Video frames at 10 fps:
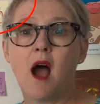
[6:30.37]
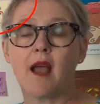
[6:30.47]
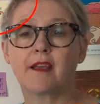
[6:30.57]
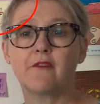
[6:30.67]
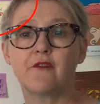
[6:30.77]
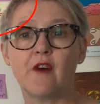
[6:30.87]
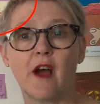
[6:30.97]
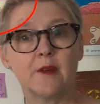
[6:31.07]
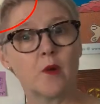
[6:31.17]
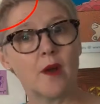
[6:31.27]
I can
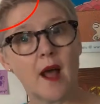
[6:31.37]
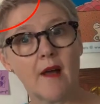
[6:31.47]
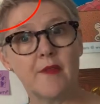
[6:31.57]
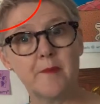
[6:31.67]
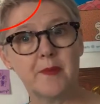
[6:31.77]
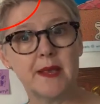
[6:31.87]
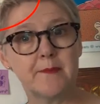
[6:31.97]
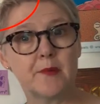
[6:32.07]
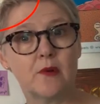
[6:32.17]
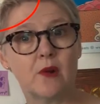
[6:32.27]
find what other
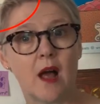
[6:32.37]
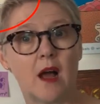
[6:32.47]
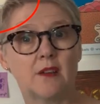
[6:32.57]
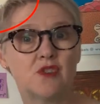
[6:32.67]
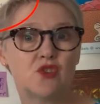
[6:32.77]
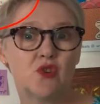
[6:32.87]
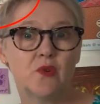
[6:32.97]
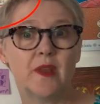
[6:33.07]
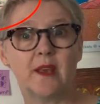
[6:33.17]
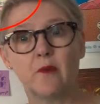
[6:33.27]
people are
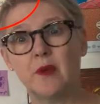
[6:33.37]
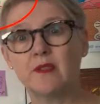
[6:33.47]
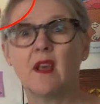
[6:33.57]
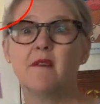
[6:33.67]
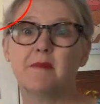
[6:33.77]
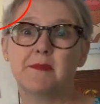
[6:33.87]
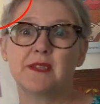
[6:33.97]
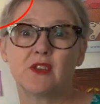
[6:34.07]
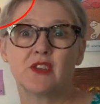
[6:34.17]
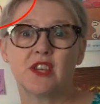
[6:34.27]
doing with maybe
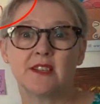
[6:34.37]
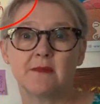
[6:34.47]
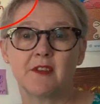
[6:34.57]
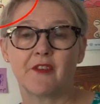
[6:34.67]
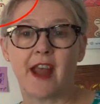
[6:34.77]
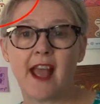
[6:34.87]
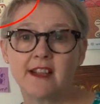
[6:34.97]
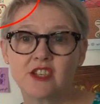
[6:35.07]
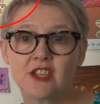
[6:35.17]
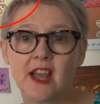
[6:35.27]
searching some different
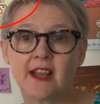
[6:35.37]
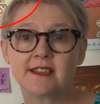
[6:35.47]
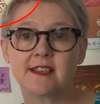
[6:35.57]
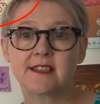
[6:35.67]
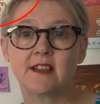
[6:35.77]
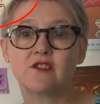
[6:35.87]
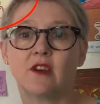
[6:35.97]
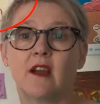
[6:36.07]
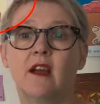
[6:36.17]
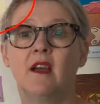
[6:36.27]
hashtags,
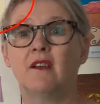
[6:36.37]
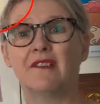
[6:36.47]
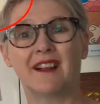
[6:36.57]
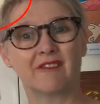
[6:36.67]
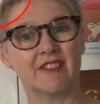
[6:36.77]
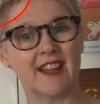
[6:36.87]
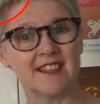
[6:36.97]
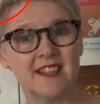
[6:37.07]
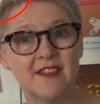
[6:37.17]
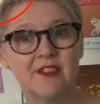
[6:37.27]
etc., around
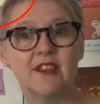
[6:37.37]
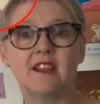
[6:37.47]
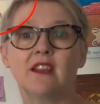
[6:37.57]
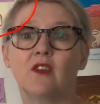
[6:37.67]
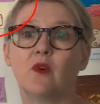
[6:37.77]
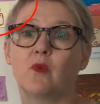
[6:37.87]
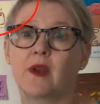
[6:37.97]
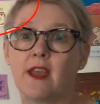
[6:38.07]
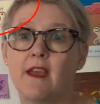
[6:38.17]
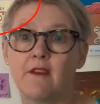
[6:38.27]
creativity or
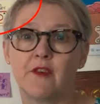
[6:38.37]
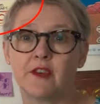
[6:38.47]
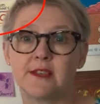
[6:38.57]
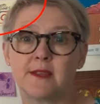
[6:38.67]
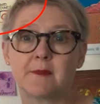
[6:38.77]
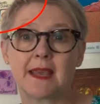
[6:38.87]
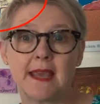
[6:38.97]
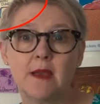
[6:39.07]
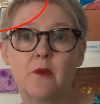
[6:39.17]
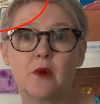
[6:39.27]
whatever some
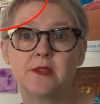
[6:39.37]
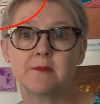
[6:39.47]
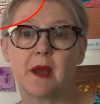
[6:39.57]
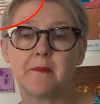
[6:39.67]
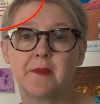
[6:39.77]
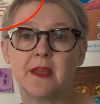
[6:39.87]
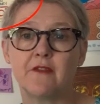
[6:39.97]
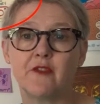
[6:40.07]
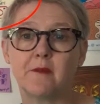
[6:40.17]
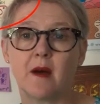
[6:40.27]
keywords might be
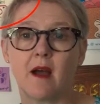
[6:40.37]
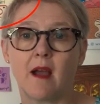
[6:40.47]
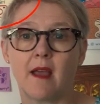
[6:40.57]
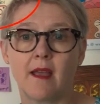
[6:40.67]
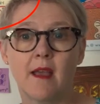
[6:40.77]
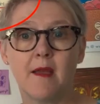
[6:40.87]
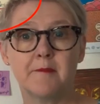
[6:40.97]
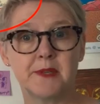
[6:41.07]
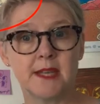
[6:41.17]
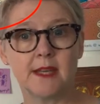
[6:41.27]
for my
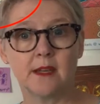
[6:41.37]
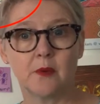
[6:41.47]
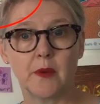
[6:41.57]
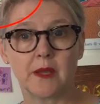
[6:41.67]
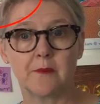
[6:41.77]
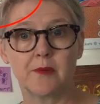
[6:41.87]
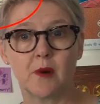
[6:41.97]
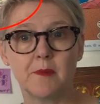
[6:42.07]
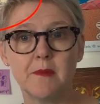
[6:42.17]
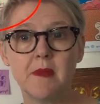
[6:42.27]
particular wicked
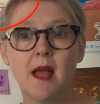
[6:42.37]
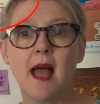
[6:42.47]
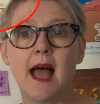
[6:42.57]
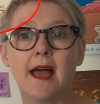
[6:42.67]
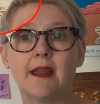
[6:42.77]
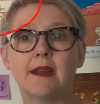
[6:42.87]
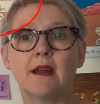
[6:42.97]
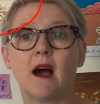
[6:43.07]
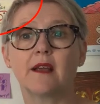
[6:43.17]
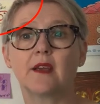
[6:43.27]
problem, and
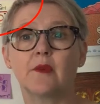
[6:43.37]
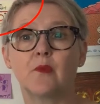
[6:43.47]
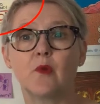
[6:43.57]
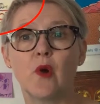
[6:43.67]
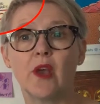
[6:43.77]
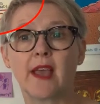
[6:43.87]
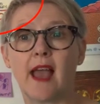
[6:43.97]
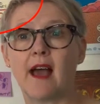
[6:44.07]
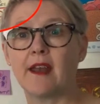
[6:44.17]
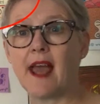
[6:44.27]
I can work out